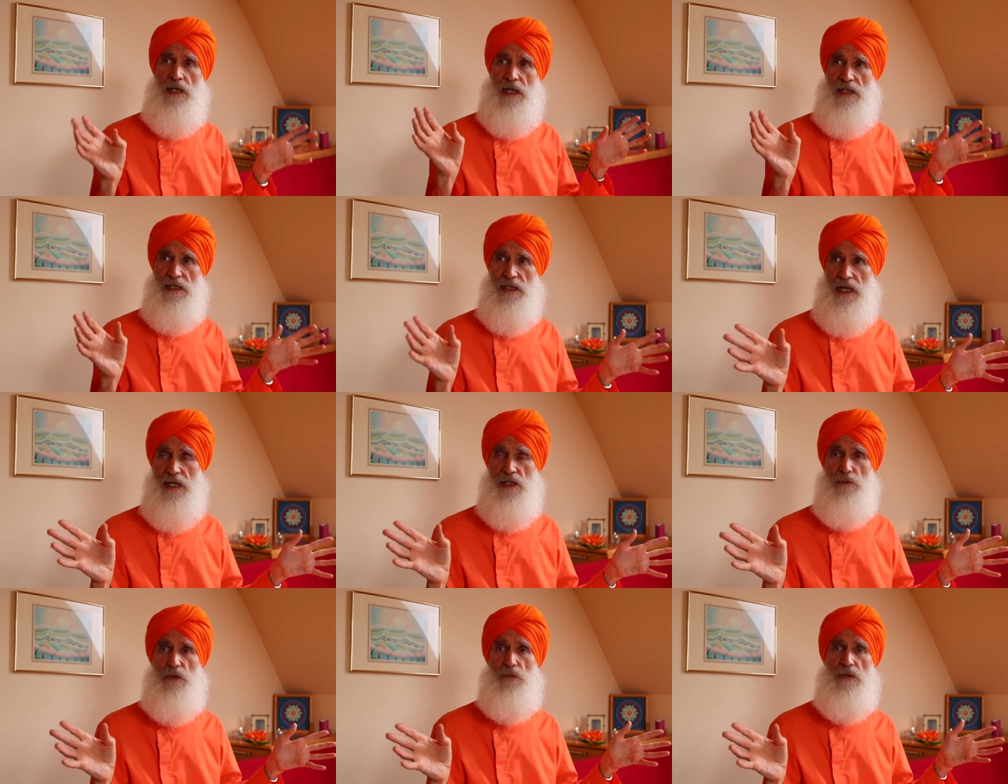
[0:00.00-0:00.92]
That
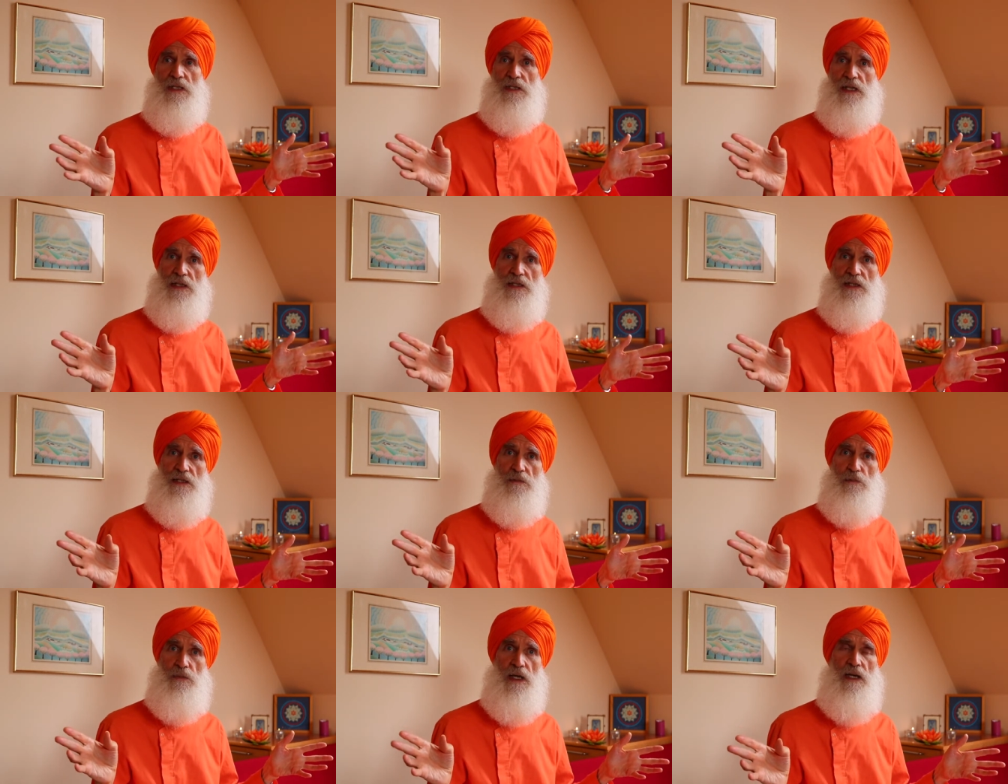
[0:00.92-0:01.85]
engagement with the
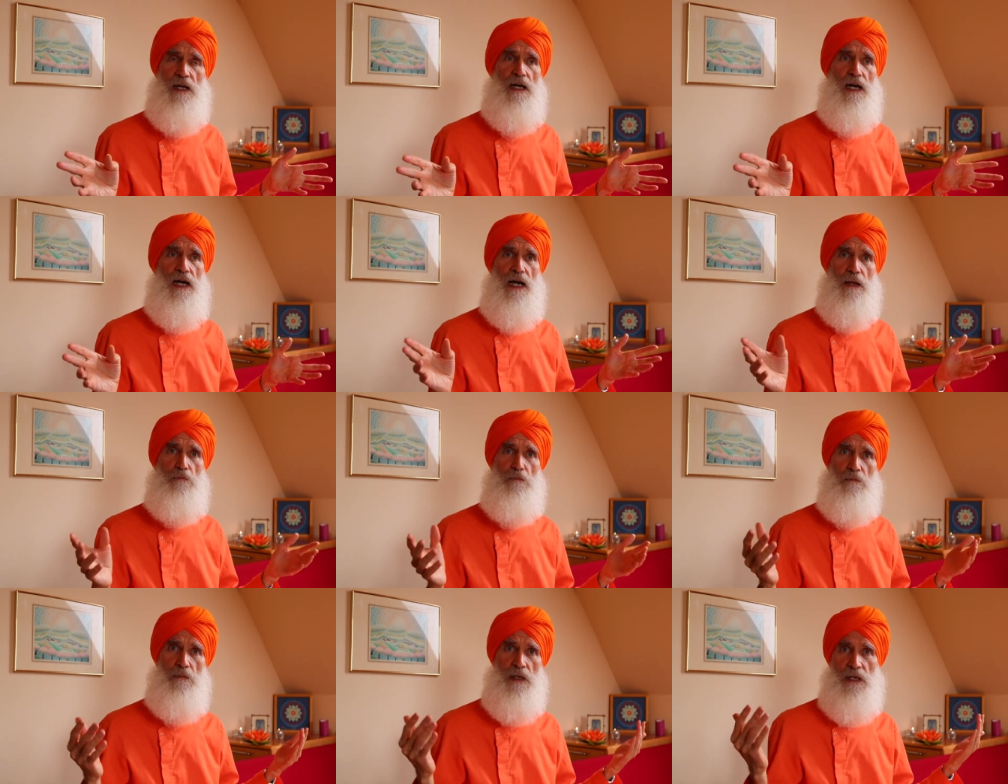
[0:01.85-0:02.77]
senses
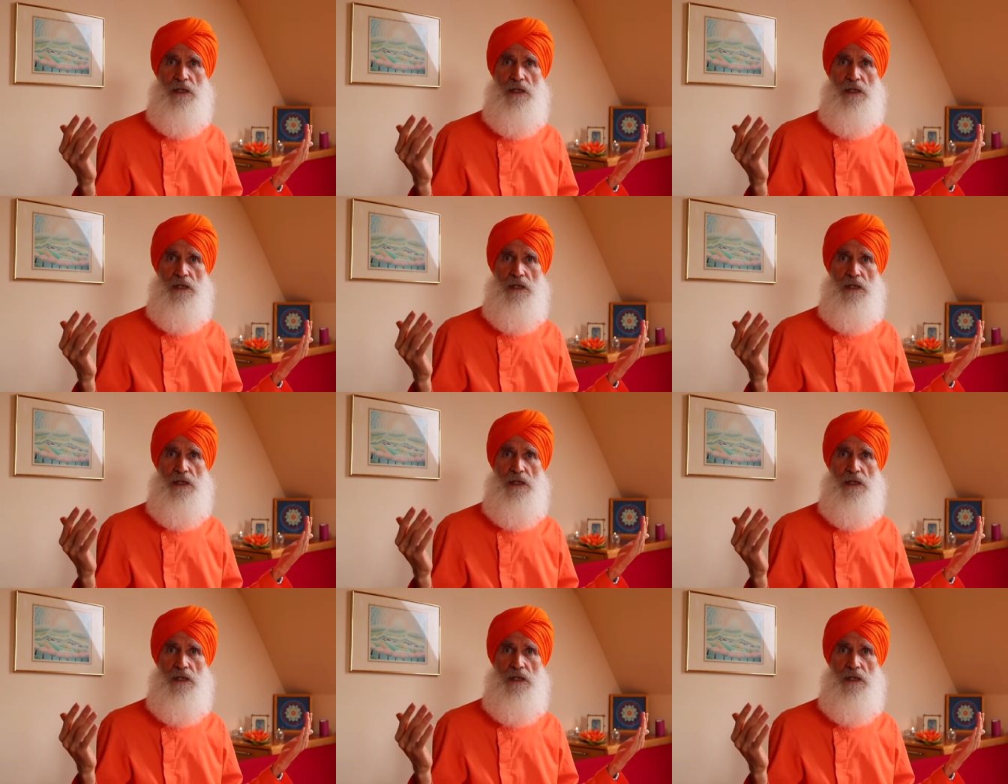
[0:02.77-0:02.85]
um,